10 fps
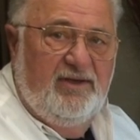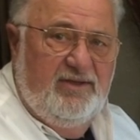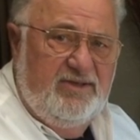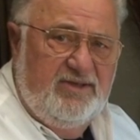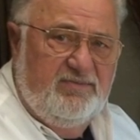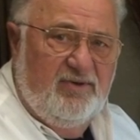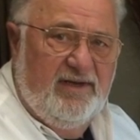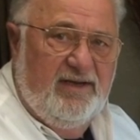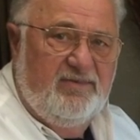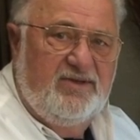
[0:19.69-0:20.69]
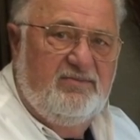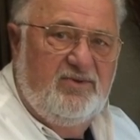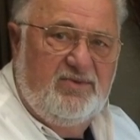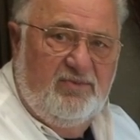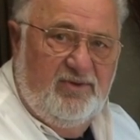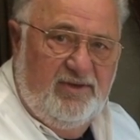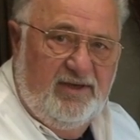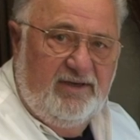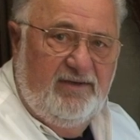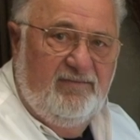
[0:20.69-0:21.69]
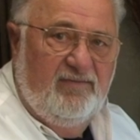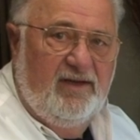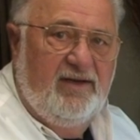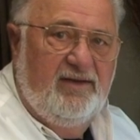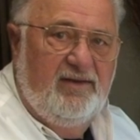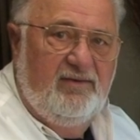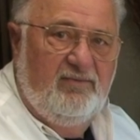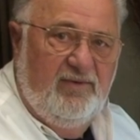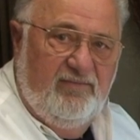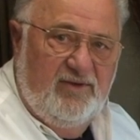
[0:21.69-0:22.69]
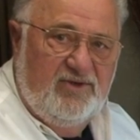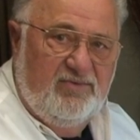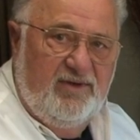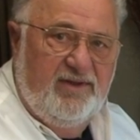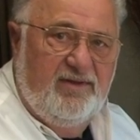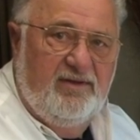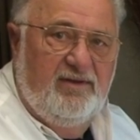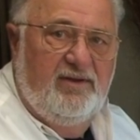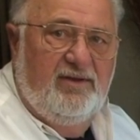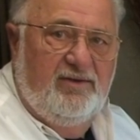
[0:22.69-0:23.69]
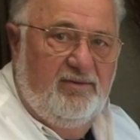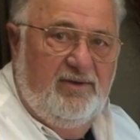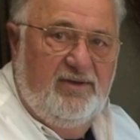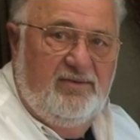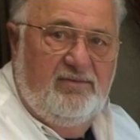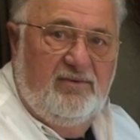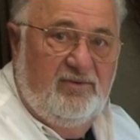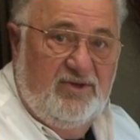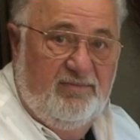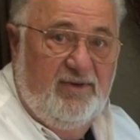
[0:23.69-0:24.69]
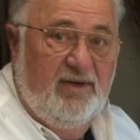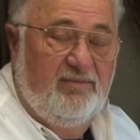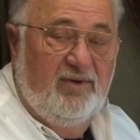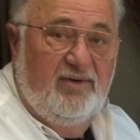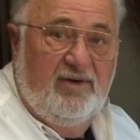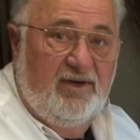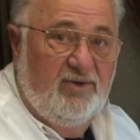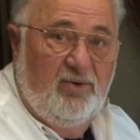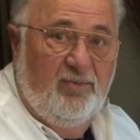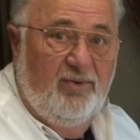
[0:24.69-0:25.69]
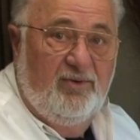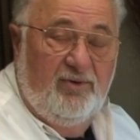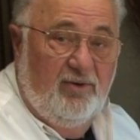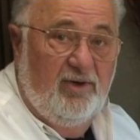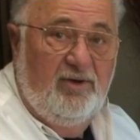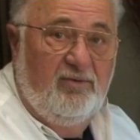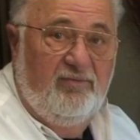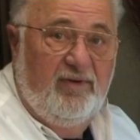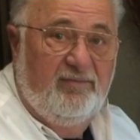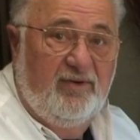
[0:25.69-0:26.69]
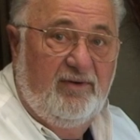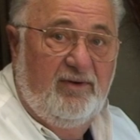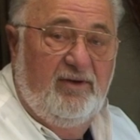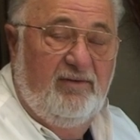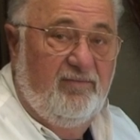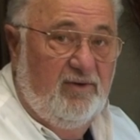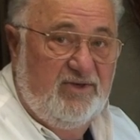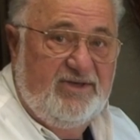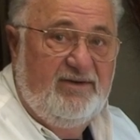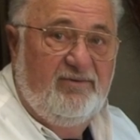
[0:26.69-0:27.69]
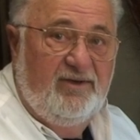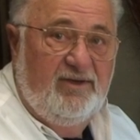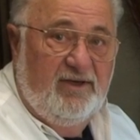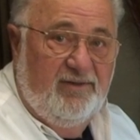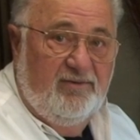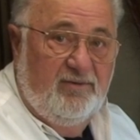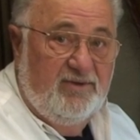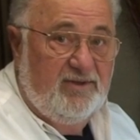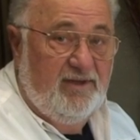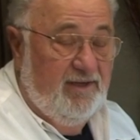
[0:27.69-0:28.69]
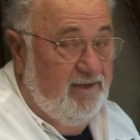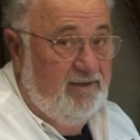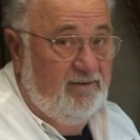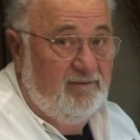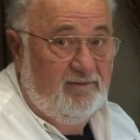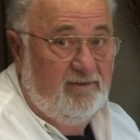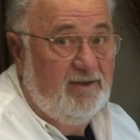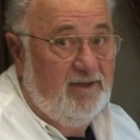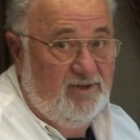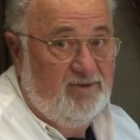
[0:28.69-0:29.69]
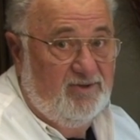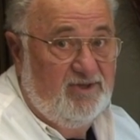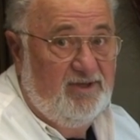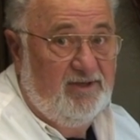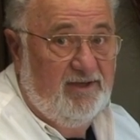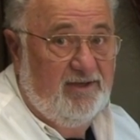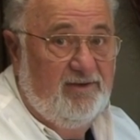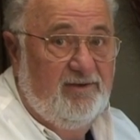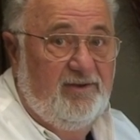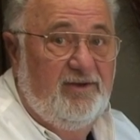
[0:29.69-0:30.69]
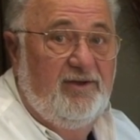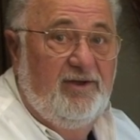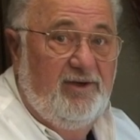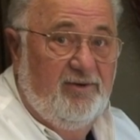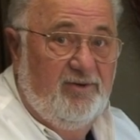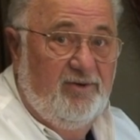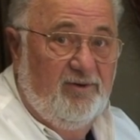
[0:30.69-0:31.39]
This is perhaps the most productive fly that we fish with during September, October, and early November for our sea run cutthroats and an occasional steelhead here in the